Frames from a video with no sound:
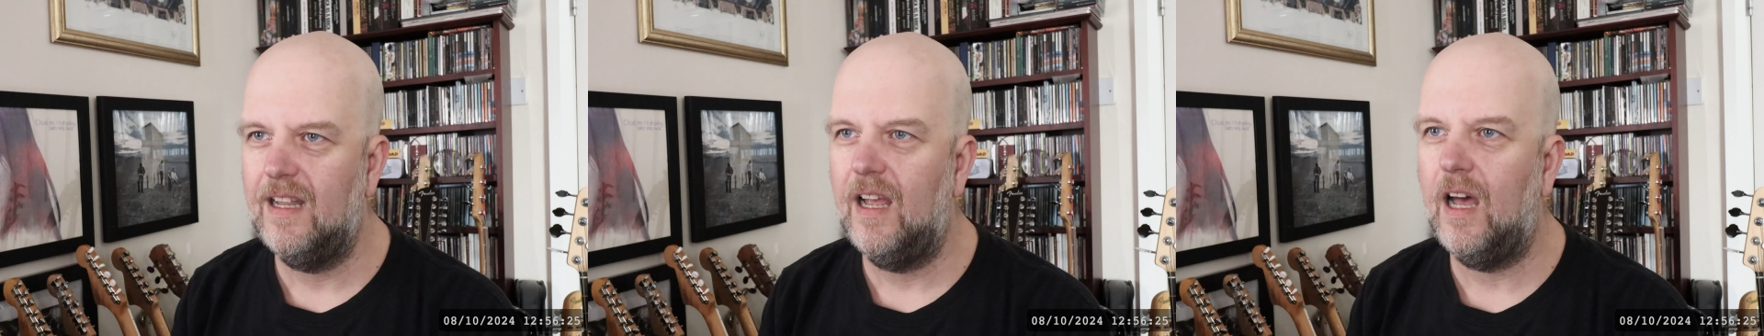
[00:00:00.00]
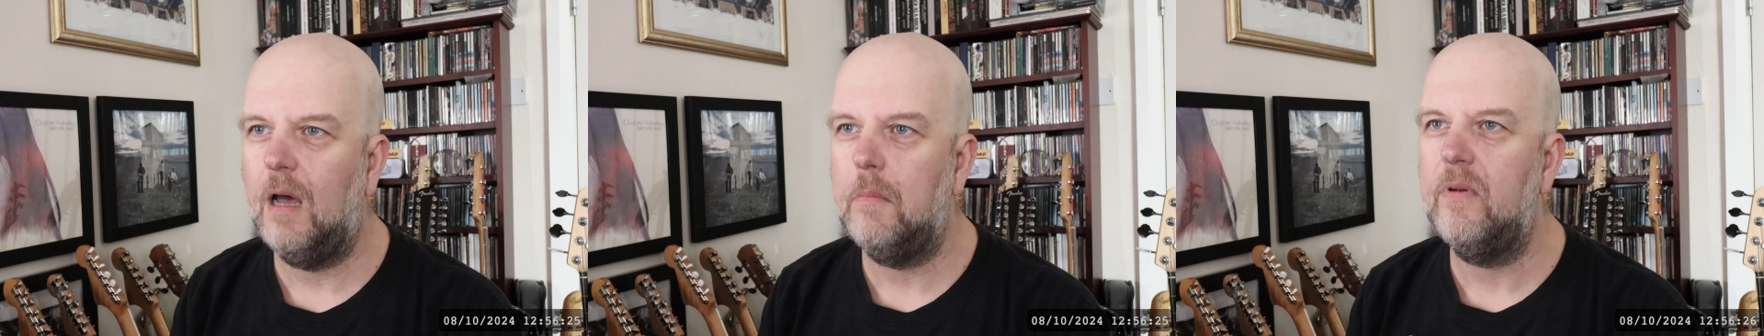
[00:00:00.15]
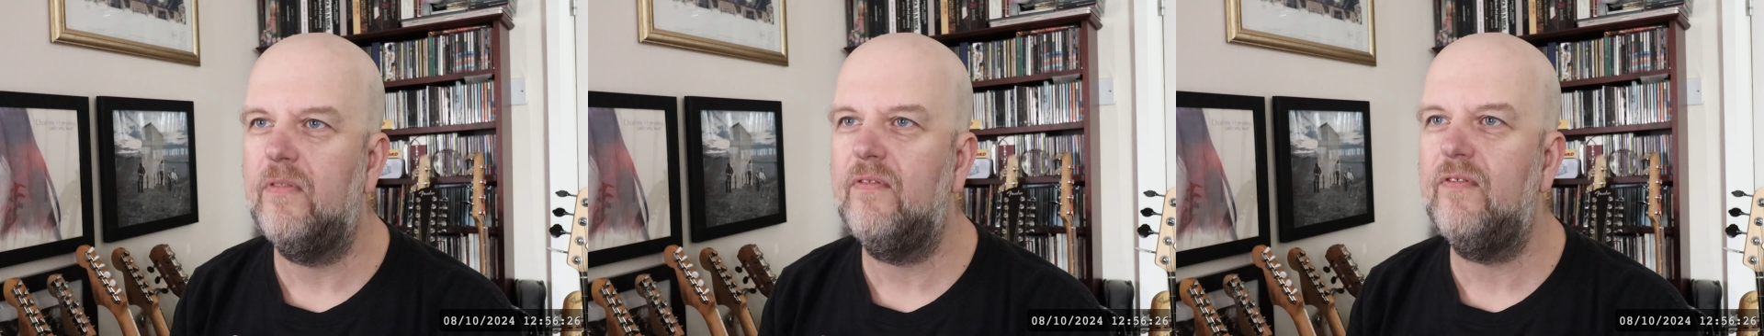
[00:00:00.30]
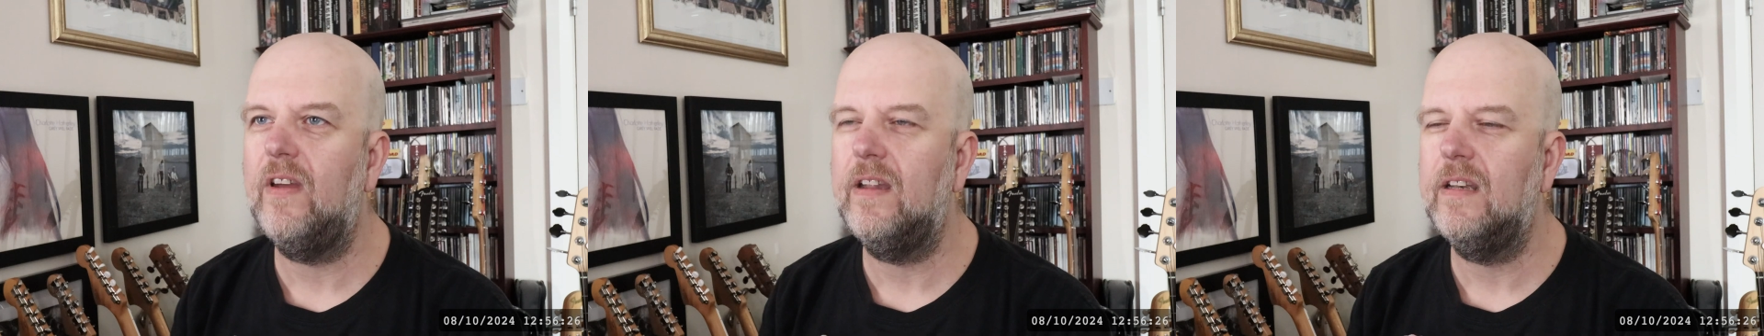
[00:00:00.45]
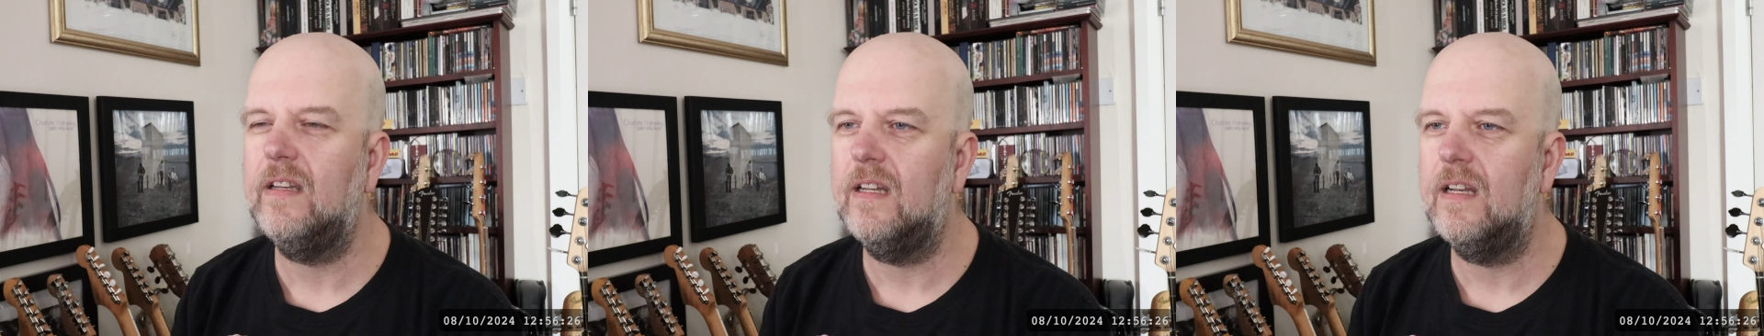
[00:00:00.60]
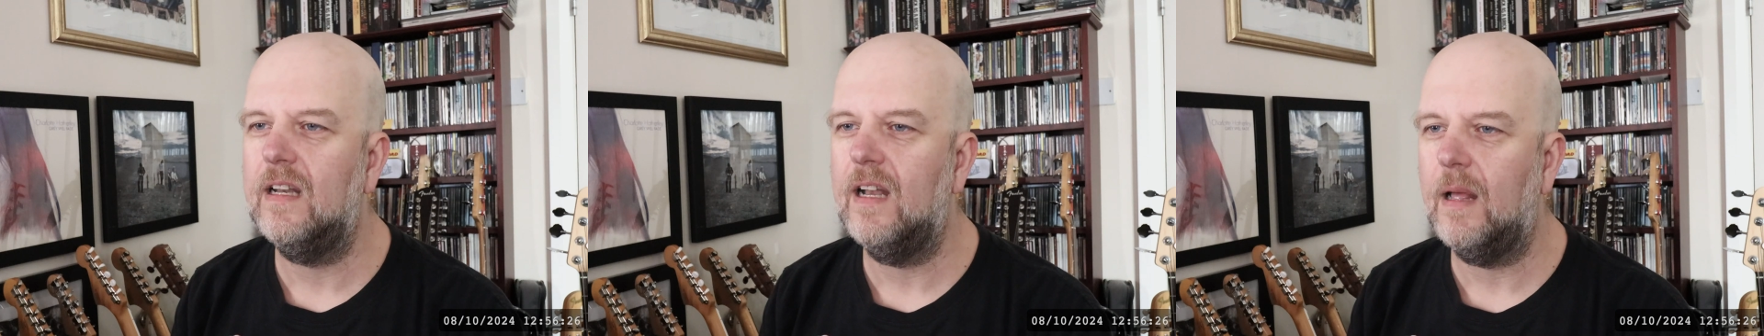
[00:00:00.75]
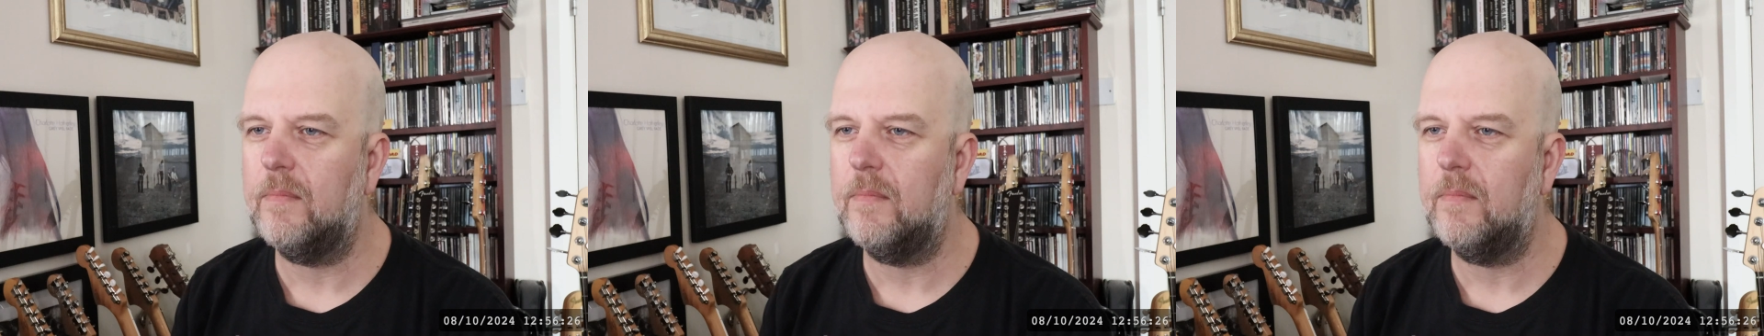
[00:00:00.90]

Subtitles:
I'm offended and